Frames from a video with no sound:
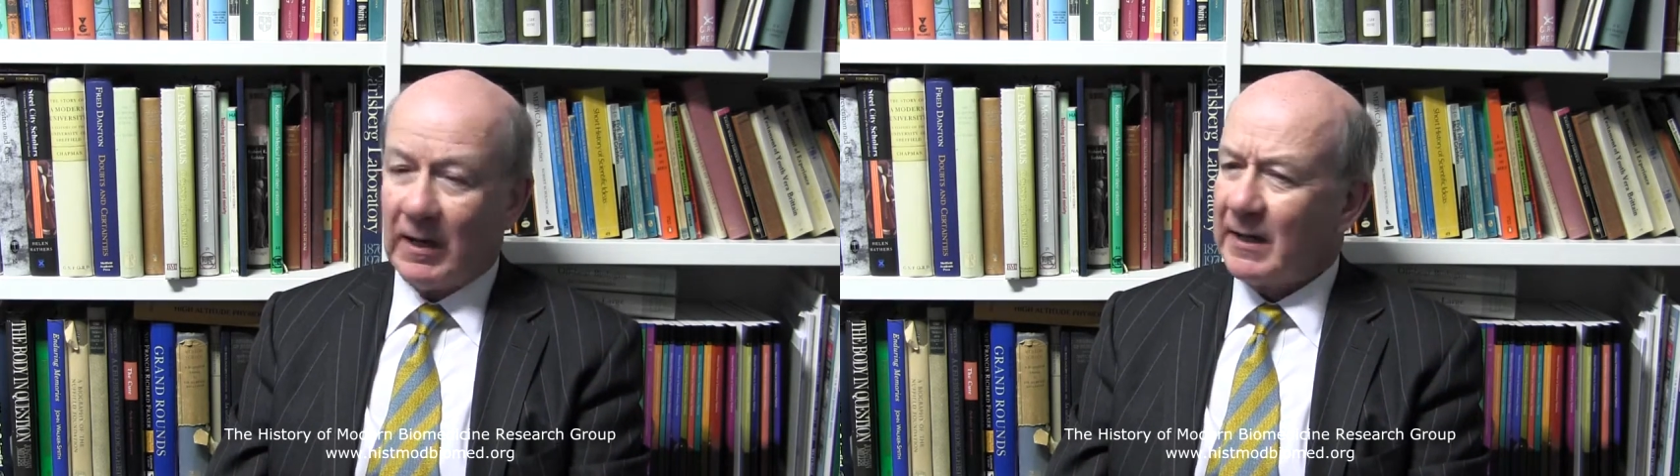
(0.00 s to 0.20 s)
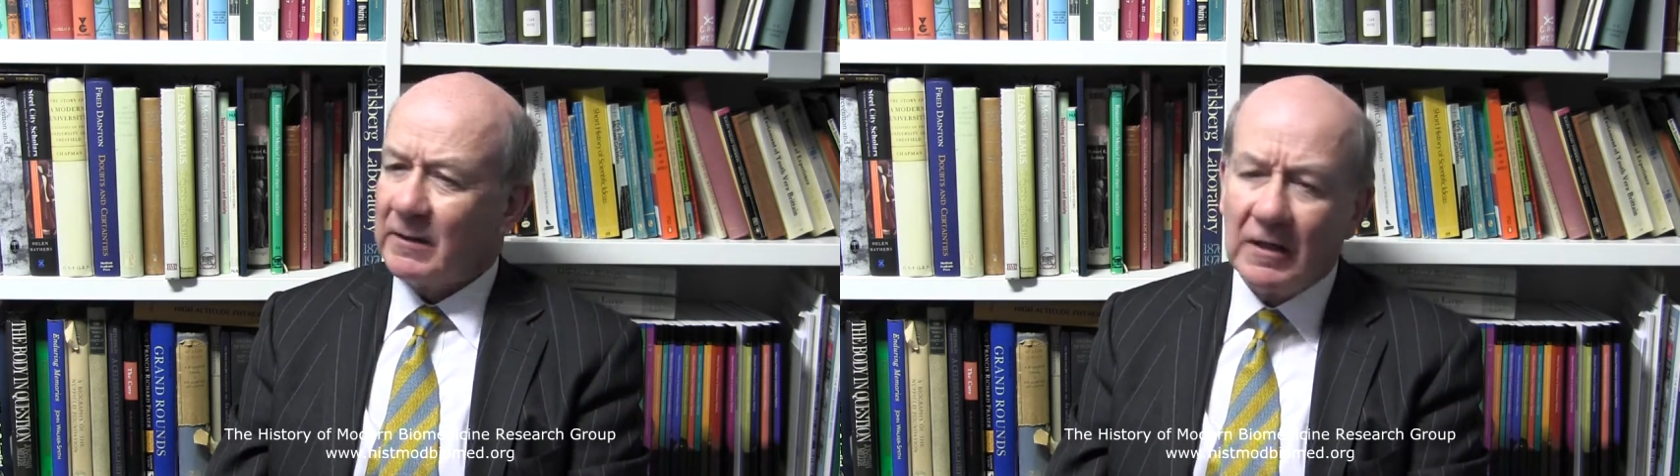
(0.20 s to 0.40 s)

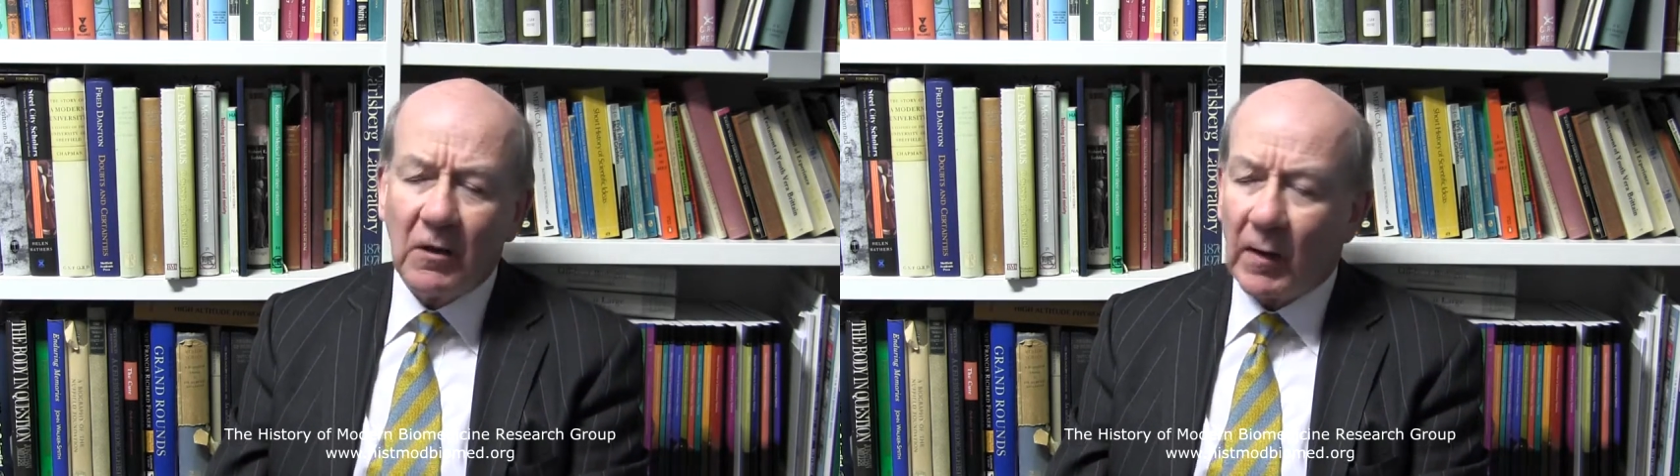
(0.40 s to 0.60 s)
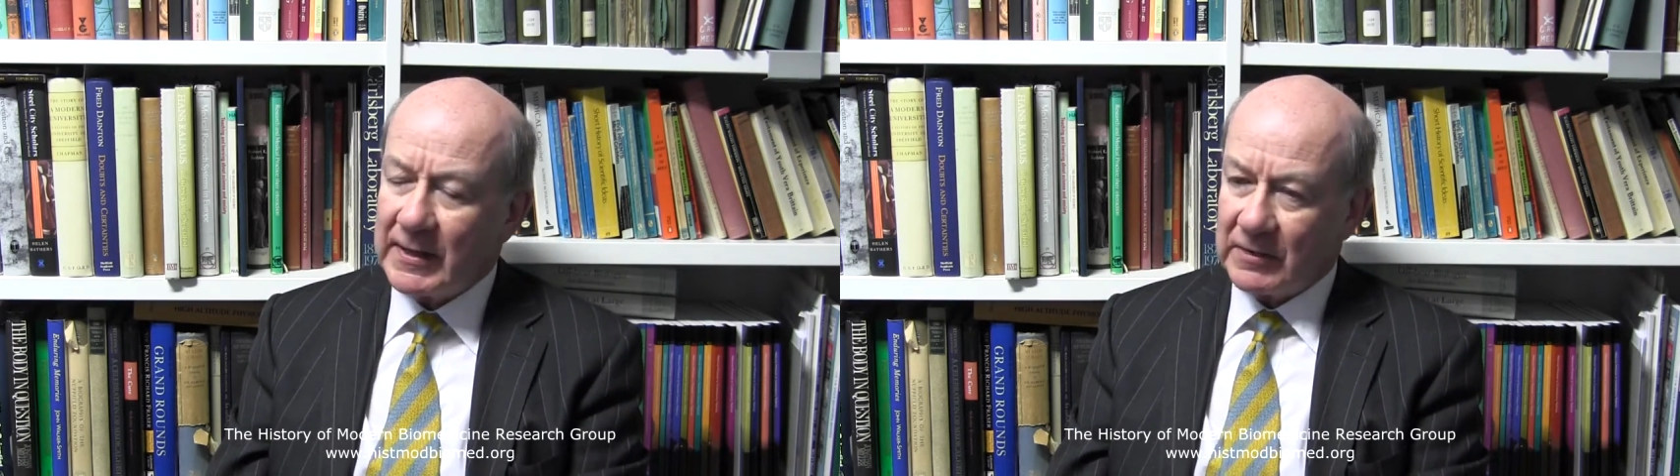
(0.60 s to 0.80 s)
and I had
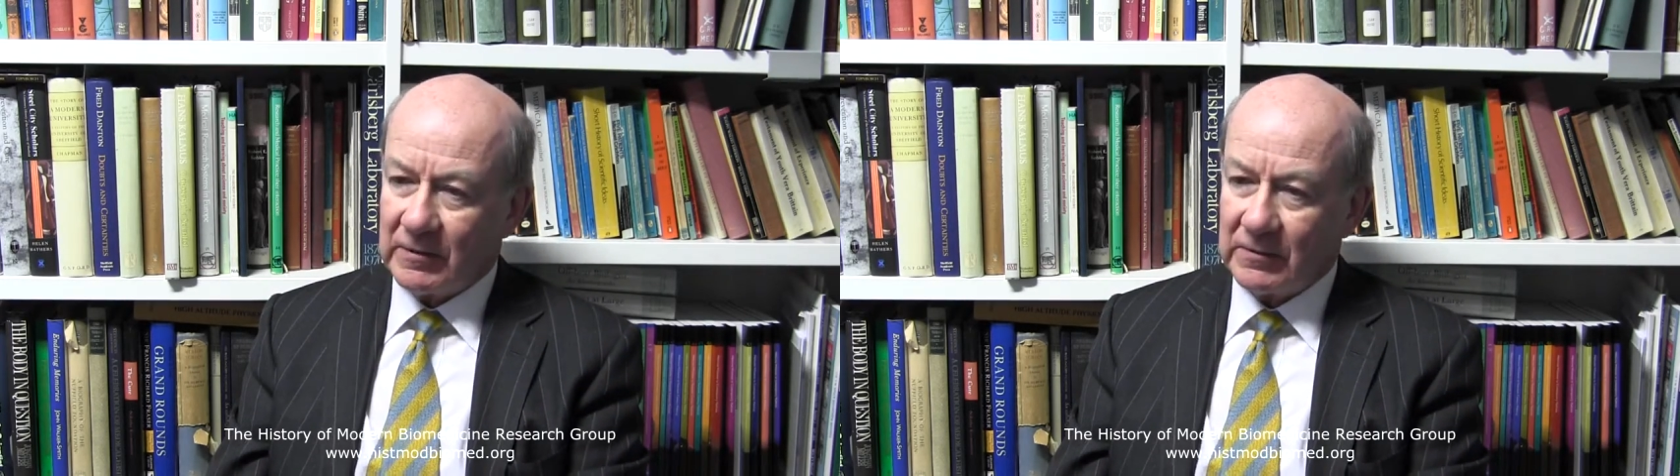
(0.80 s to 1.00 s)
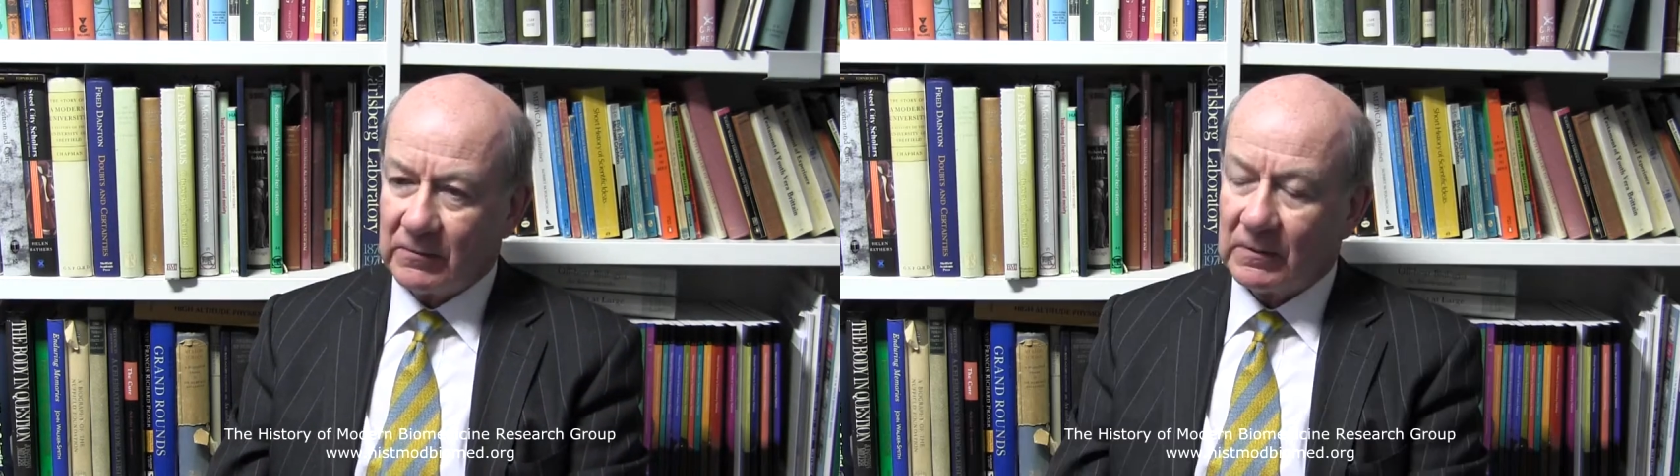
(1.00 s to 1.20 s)
no idea
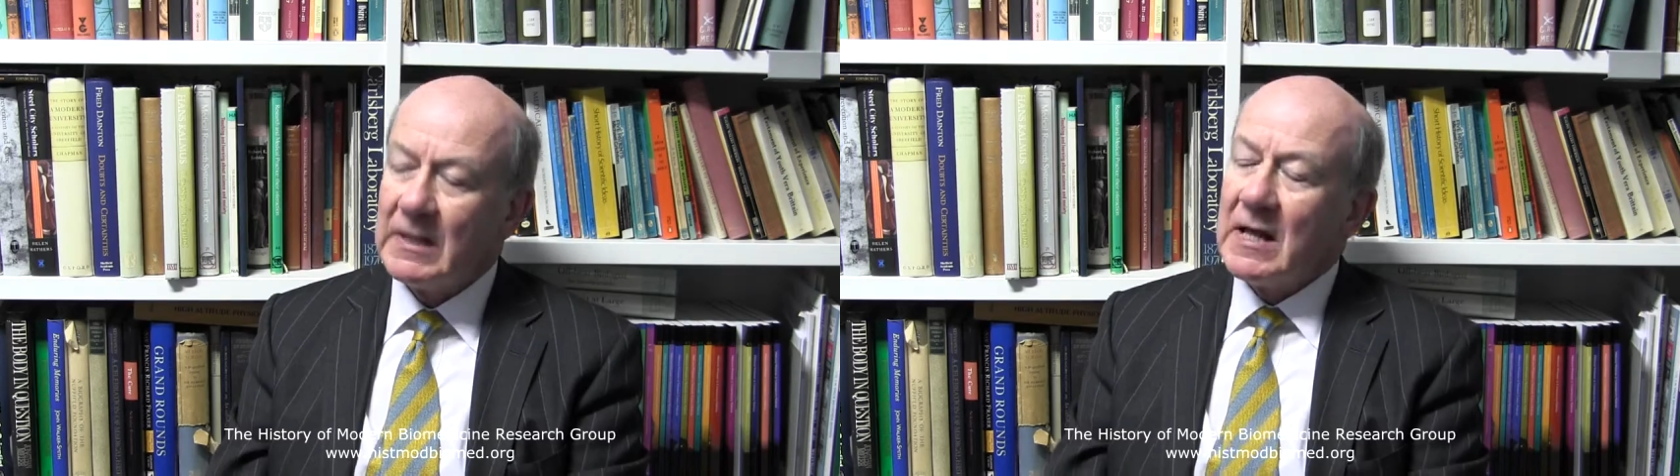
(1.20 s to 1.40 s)
at all.